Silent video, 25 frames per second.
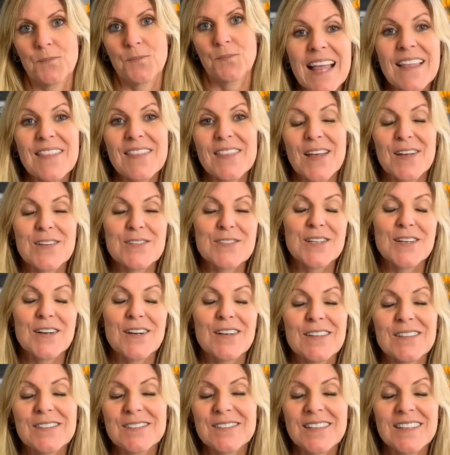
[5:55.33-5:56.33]
And those
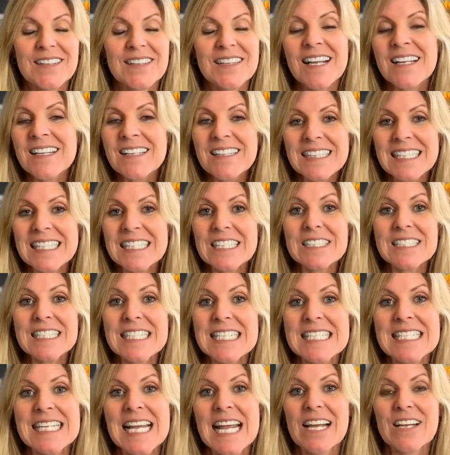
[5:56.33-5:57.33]
are little
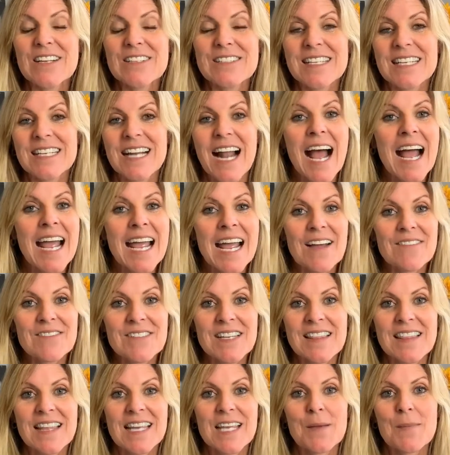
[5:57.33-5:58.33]
details that I have
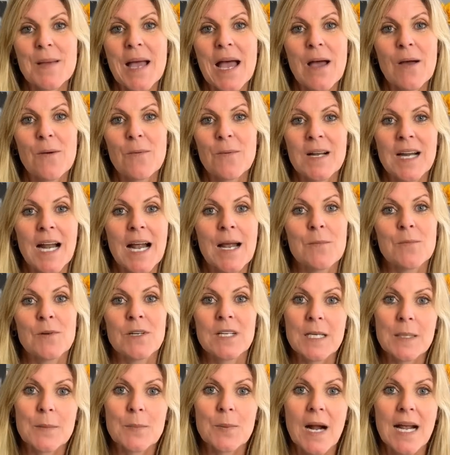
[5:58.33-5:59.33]
to think about when I'm
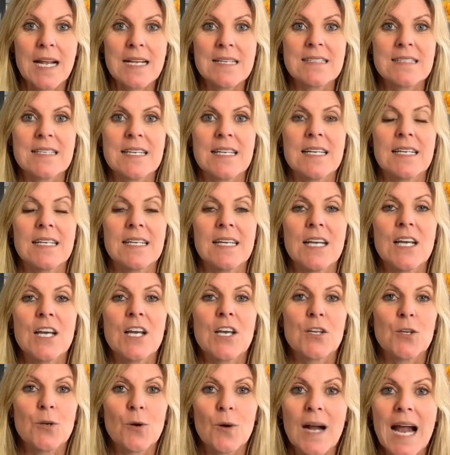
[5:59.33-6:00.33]
really
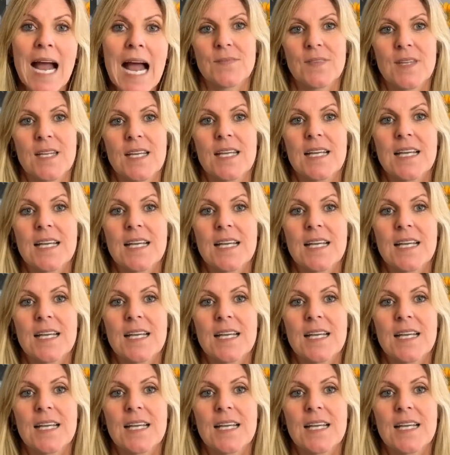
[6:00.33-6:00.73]
pricing your house.